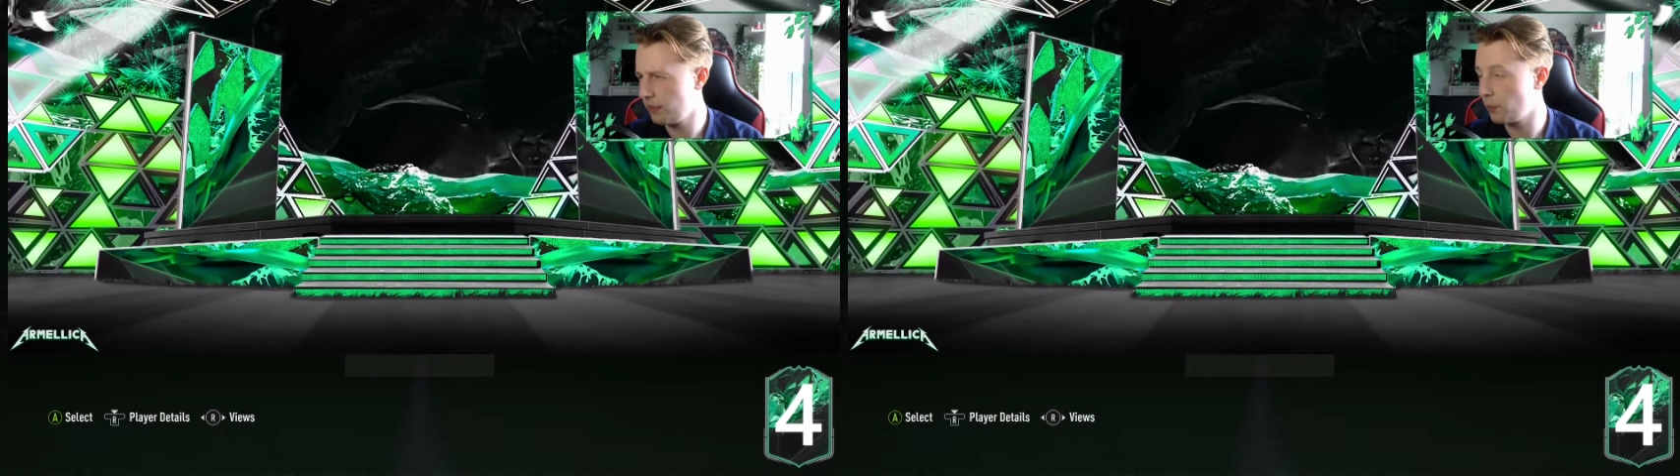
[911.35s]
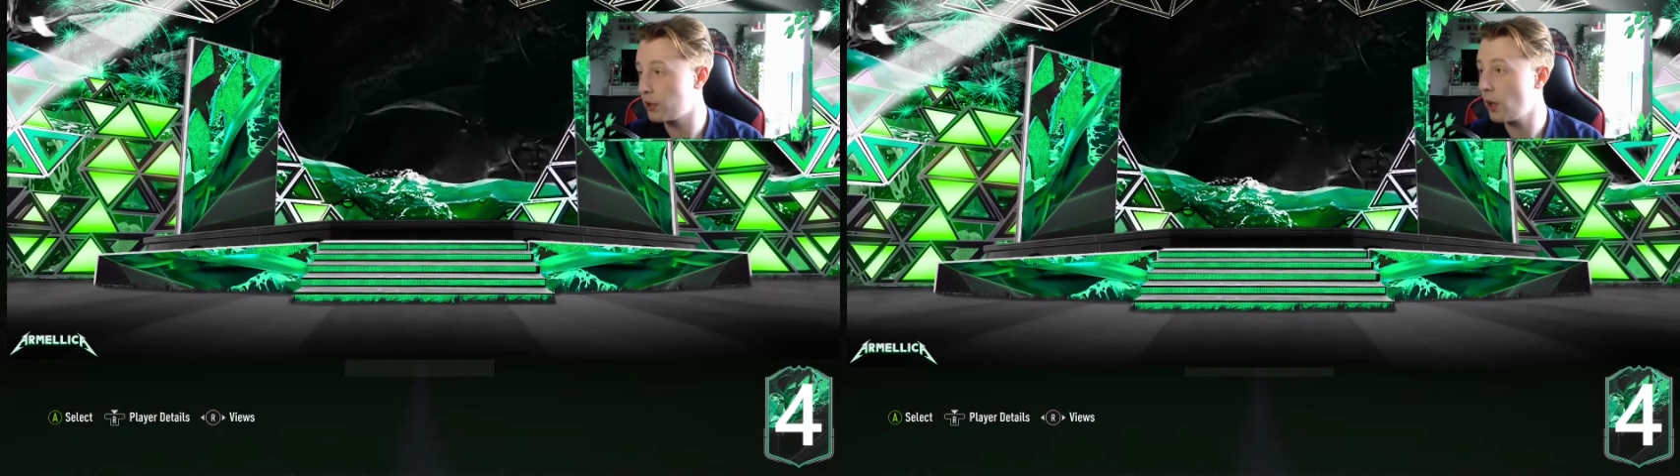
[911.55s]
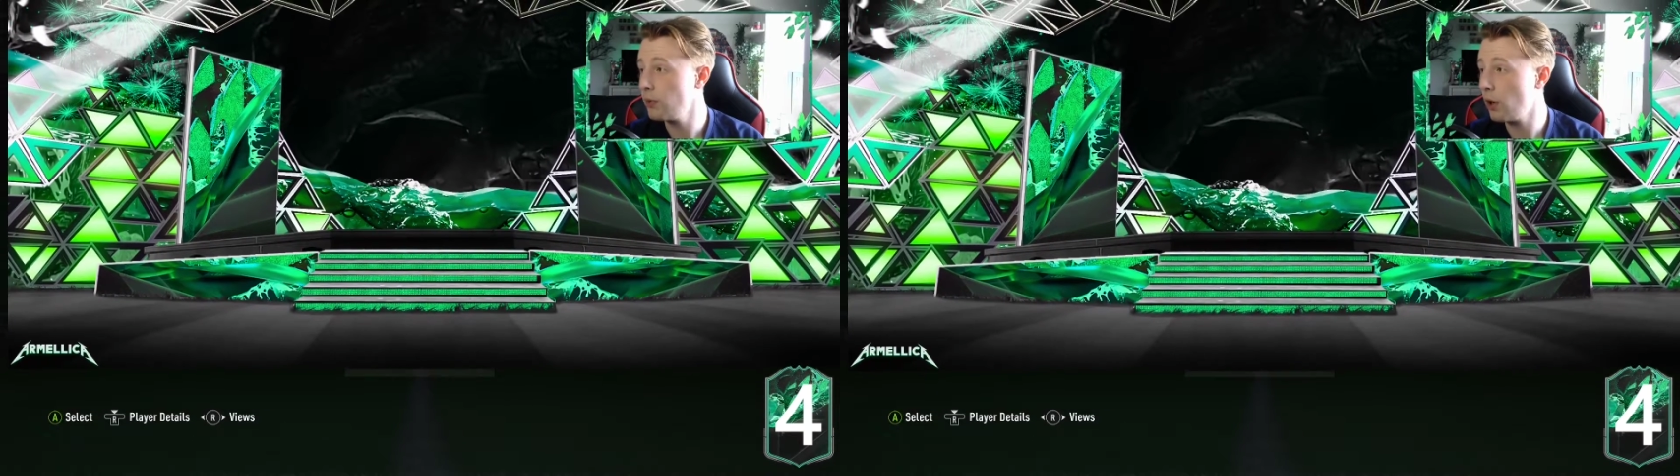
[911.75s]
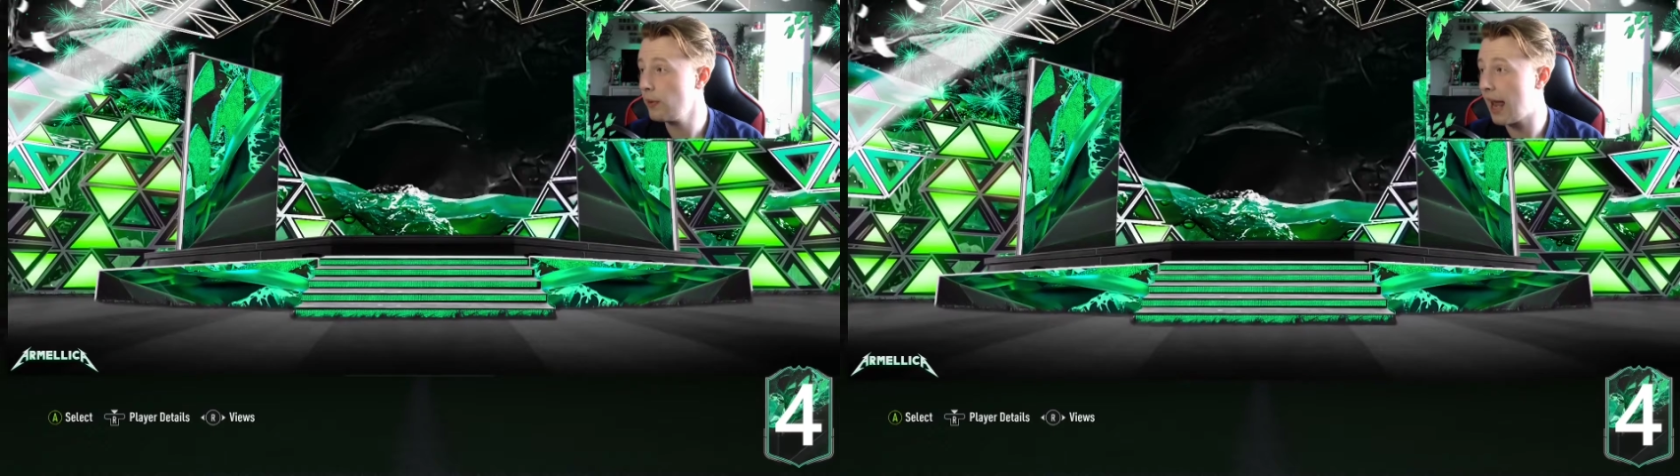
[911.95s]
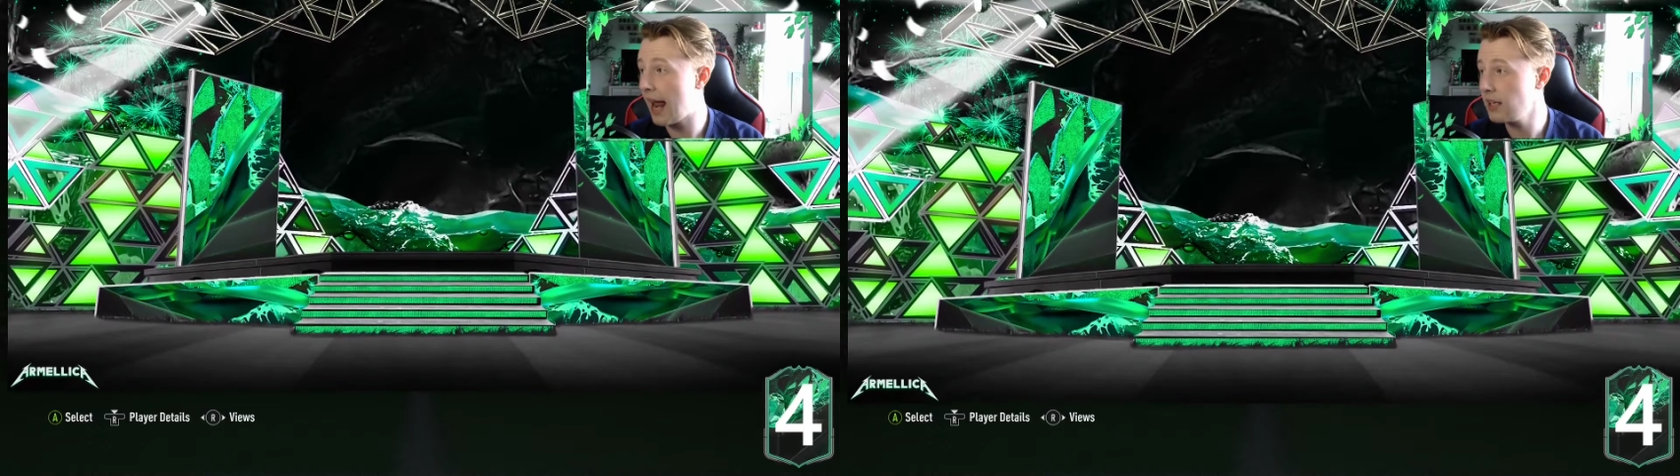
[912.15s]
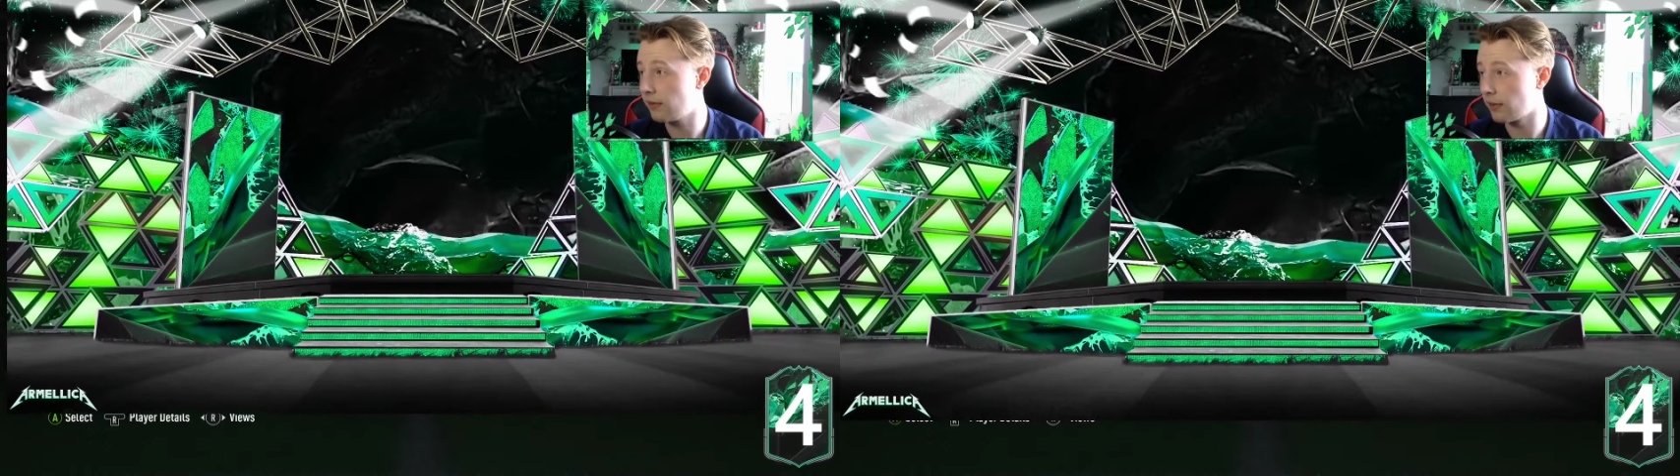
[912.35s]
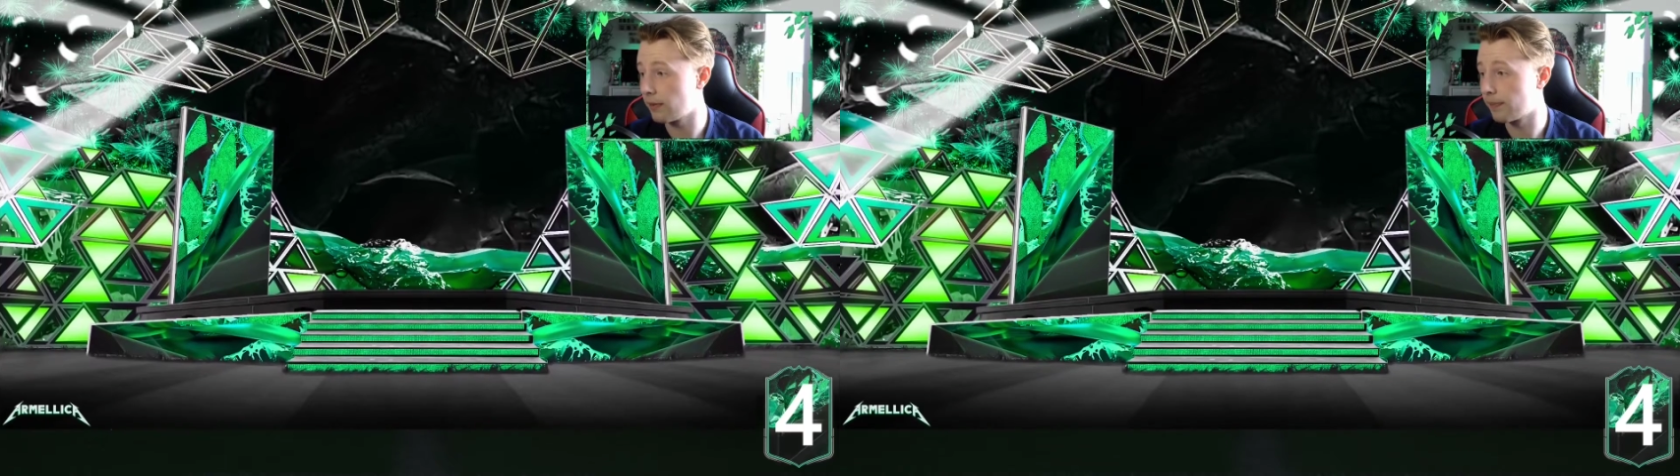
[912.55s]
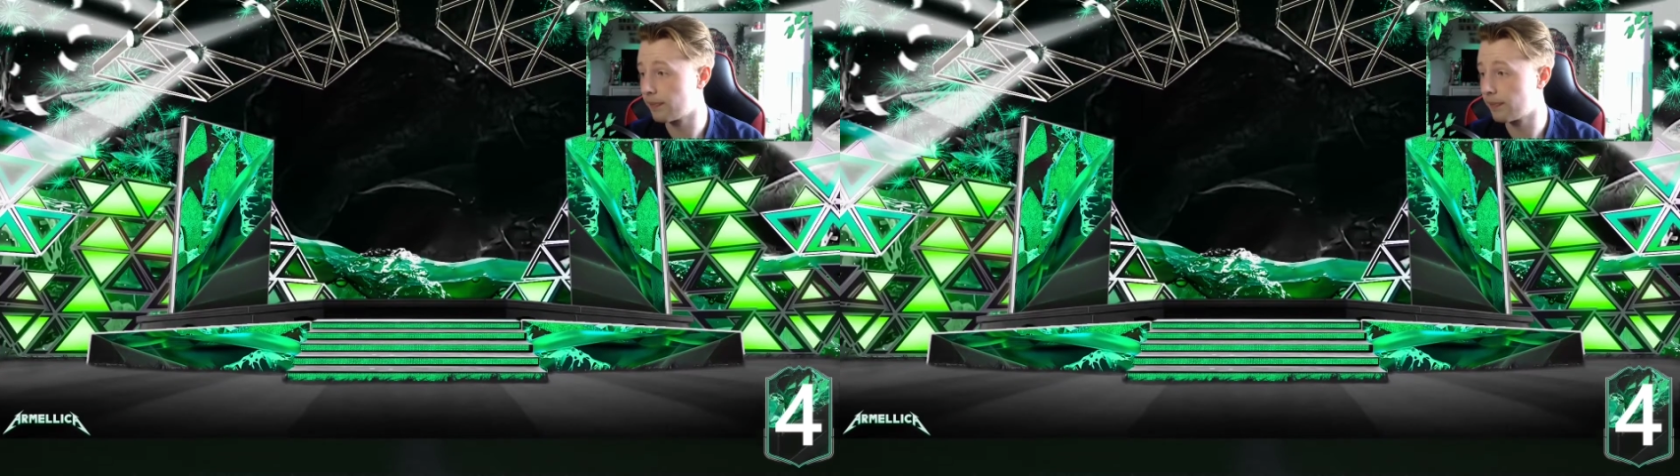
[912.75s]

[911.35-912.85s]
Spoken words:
we don't own any of them.